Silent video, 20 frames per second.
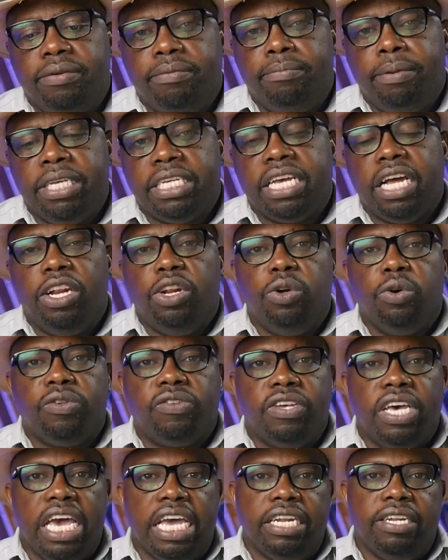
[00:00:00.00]
basically
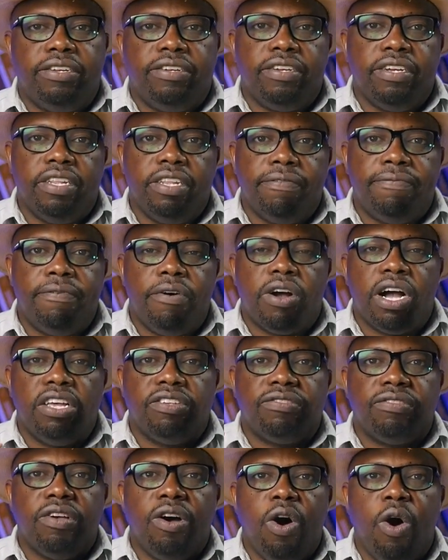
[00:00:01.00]
looks at the
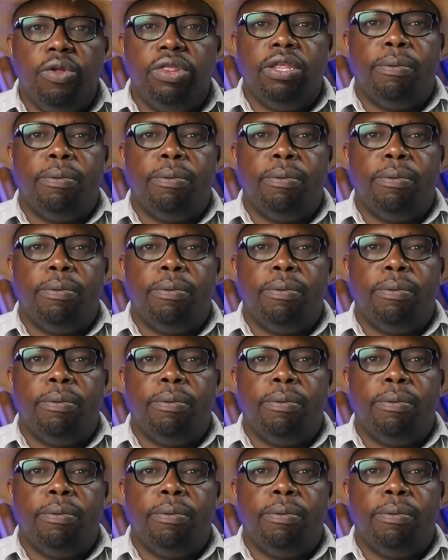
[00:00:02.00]
focus on